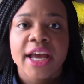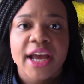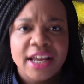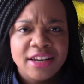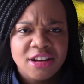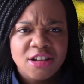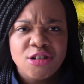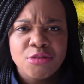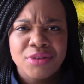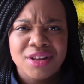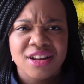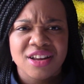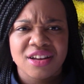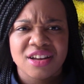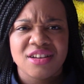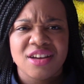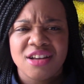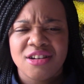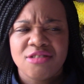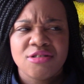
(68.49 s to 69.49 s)
and it'll look
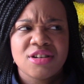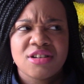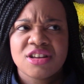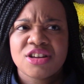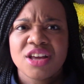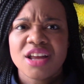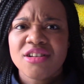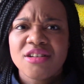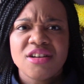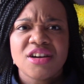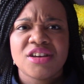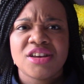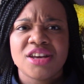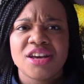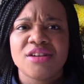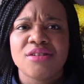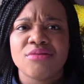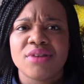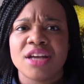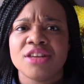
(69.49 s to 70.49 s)

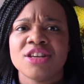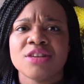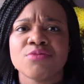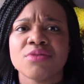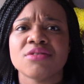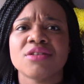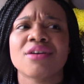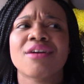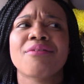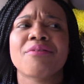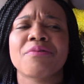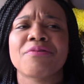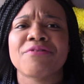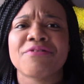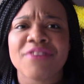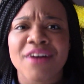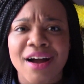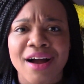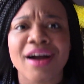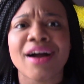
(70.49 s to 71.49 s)
cute and you will look
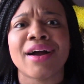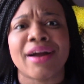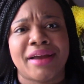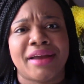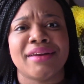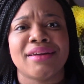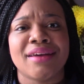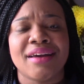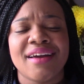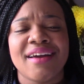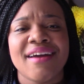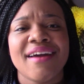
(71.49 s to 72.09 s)
fine